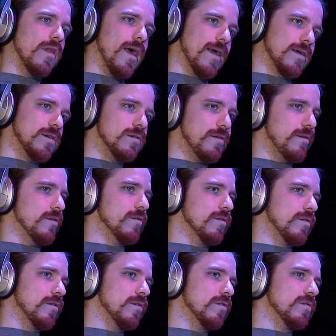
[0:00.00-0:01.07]
like
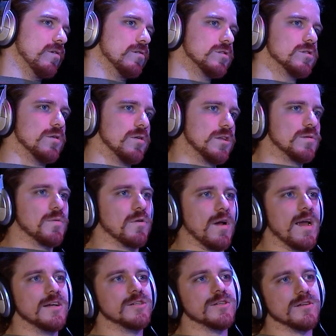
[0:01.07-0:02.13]
you're so
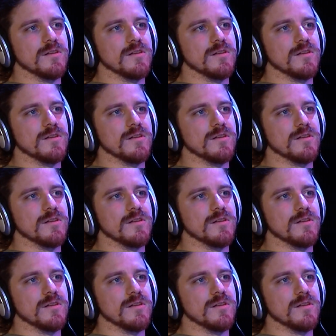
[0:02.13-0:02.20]
inspirational.